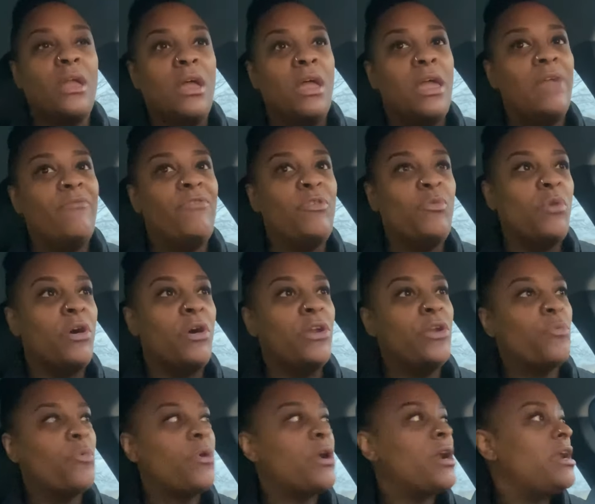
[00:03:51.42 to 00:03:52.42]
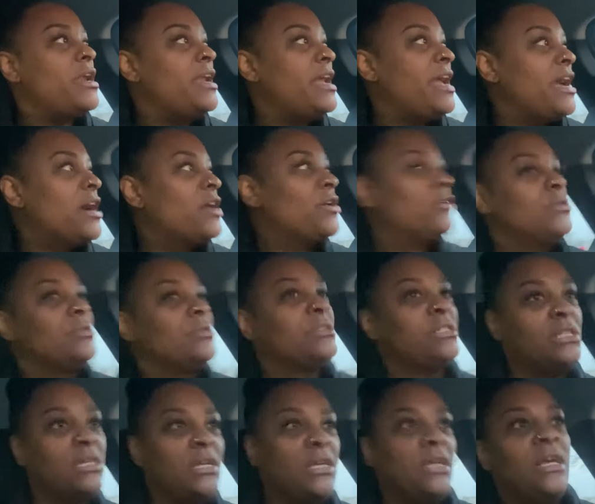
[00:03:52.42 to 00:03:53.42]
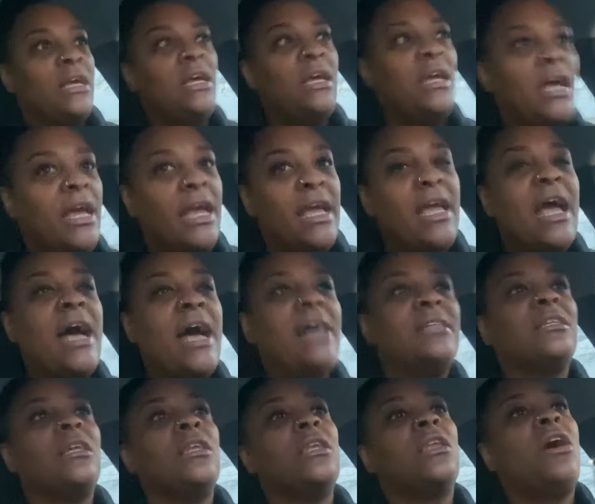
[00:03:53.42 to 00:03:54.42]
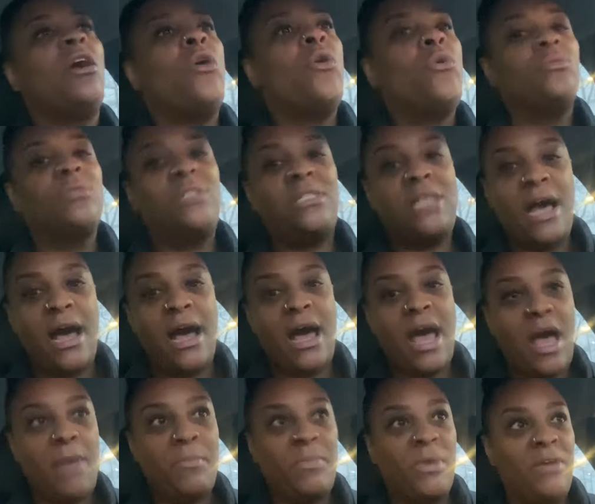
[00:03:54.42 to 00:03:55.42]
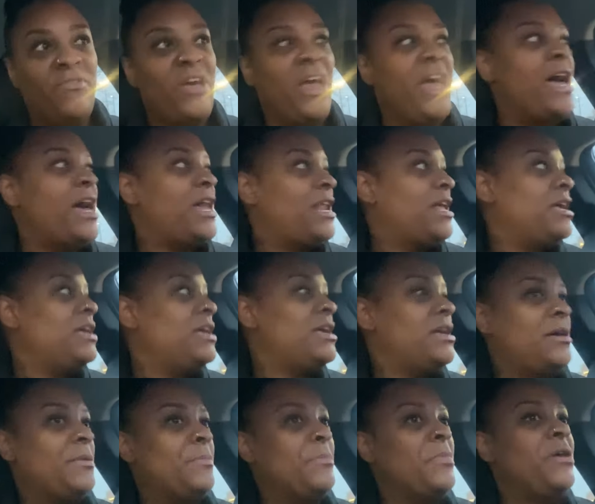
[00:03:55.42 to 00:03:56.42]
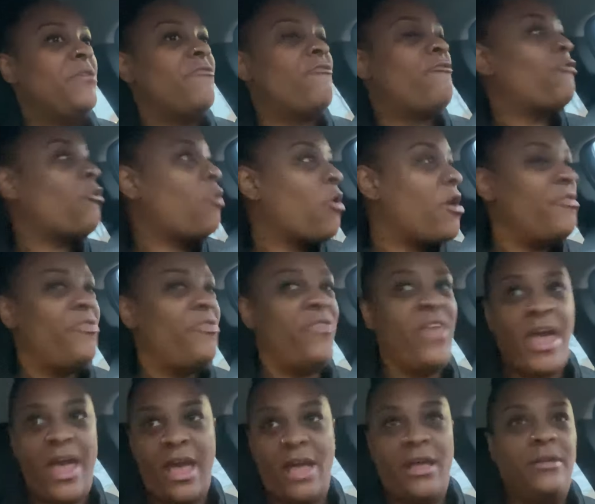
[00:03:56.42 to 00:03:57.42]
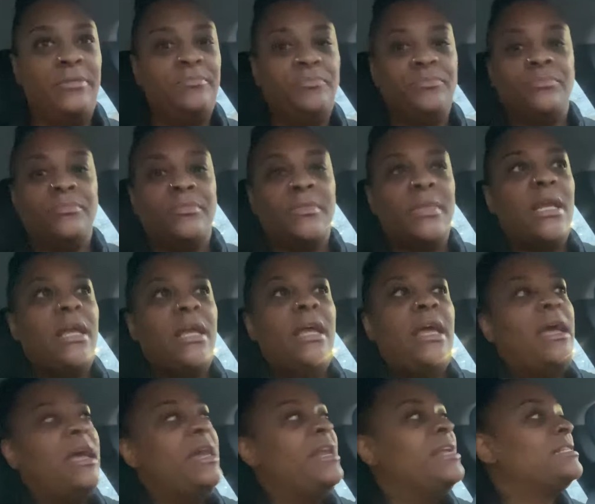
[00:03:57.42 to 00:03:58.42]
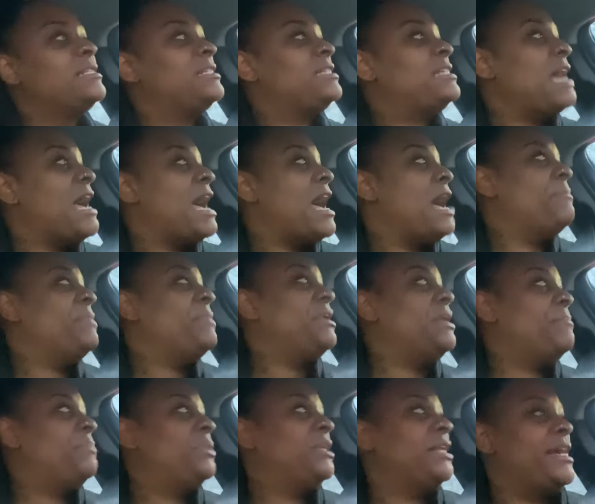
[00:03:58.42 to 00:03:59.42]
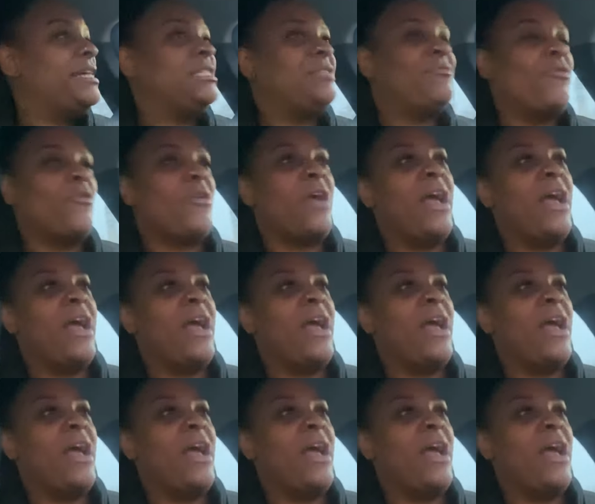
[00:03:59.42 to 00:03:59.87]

if you want to wear nails, he has a long time ahead of him for that. And it's a time and a place for